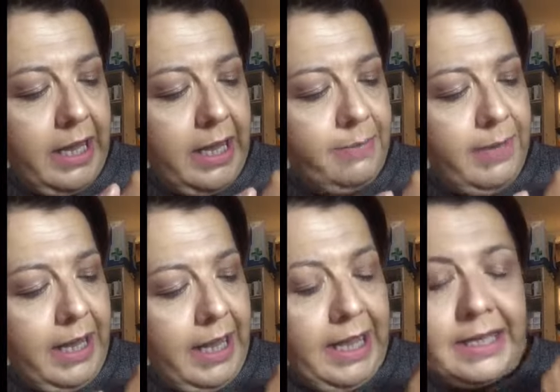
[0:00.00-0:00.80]
Um,
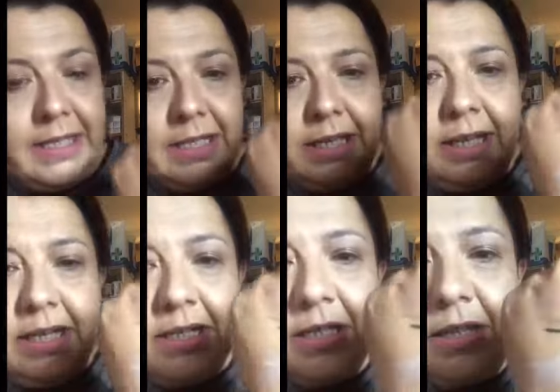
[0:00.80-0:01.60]
and
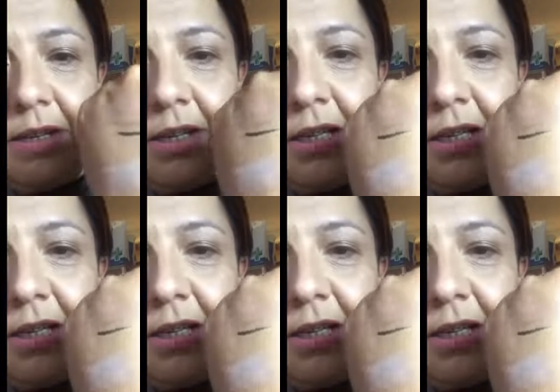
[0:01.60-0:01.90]
it's